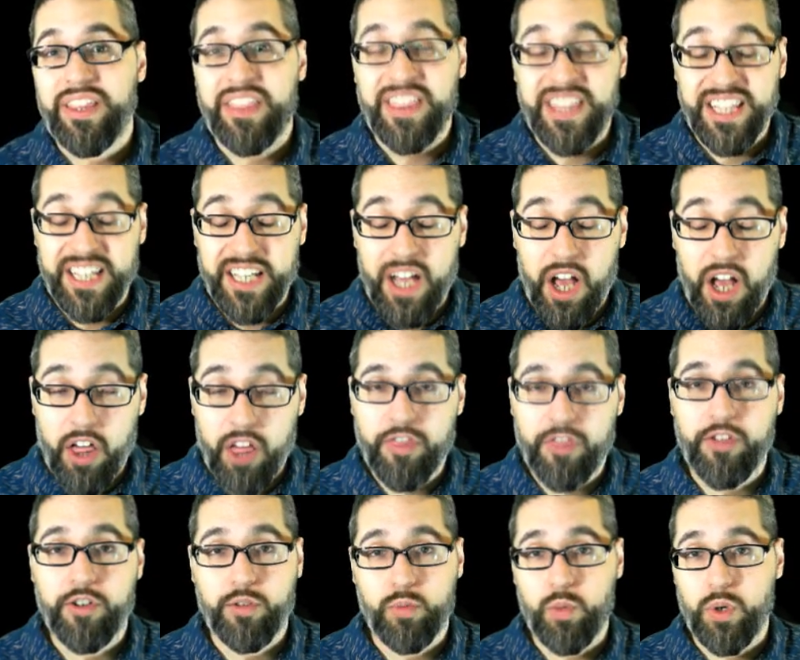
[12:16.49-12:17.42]
The
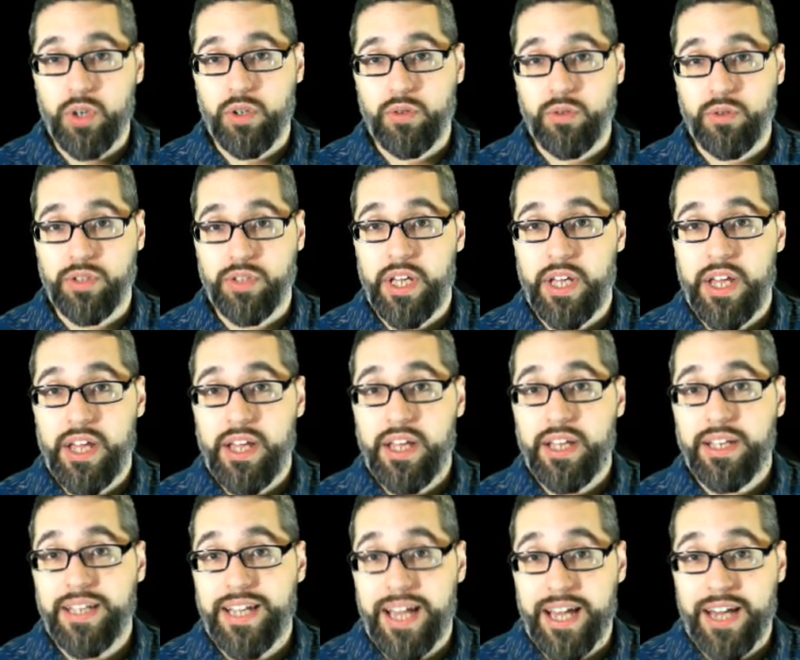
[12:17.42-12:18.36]
Other World
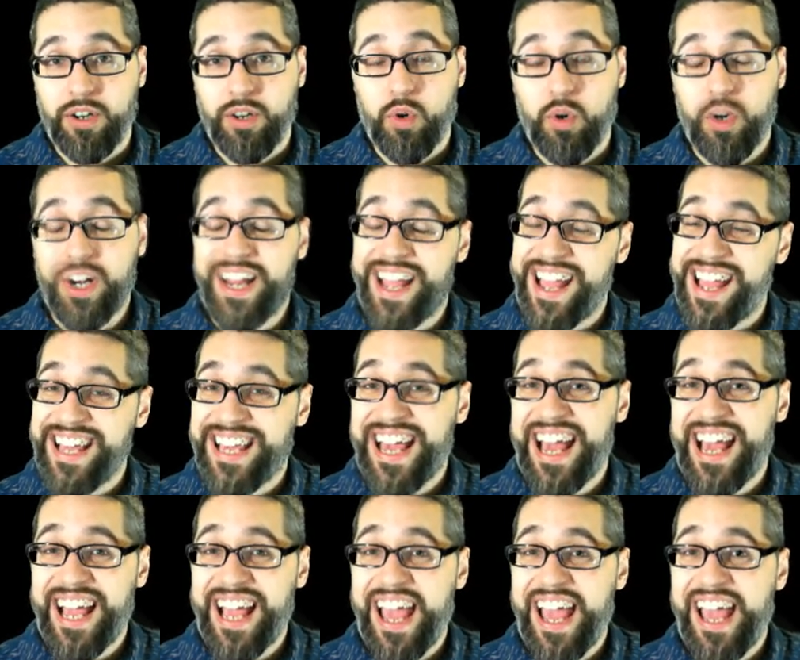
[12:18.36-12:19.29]
category,
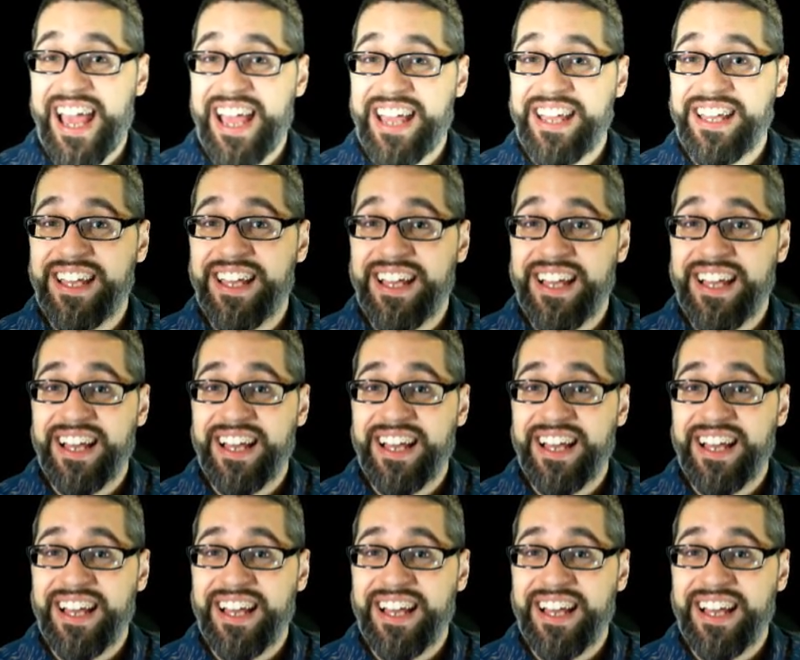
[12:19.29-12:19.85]
aka